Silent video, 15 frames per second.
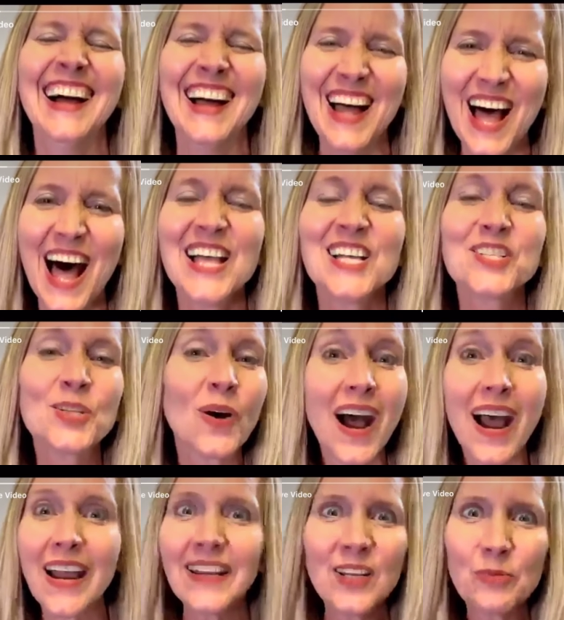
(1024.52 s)
So I
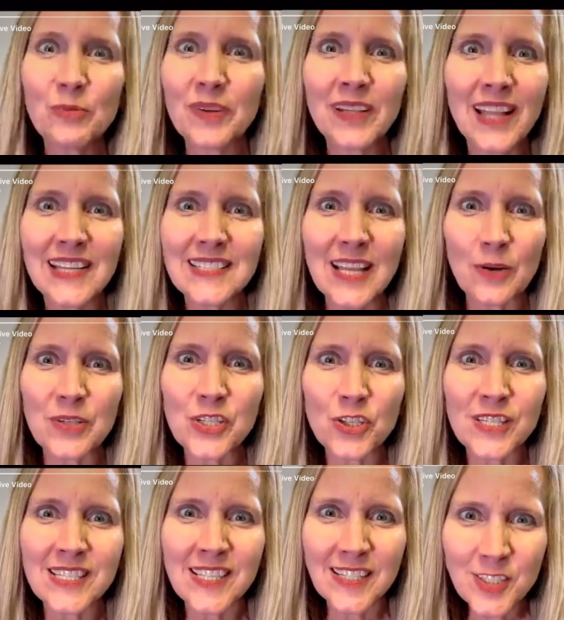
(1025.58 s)
didn't realize that was your
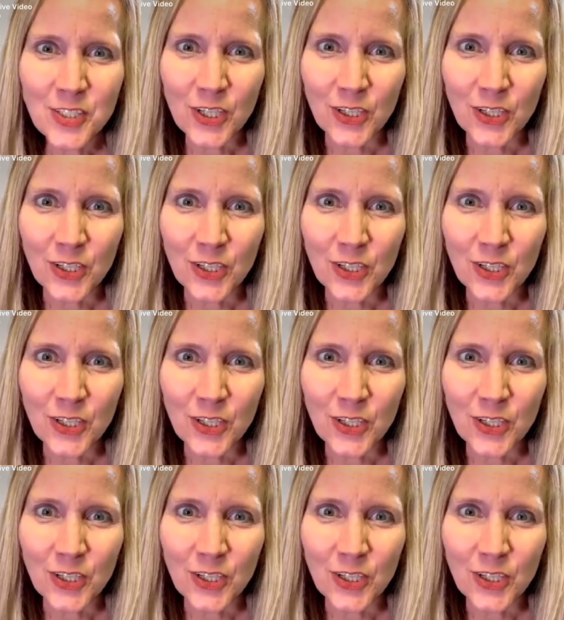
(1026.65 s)
sister.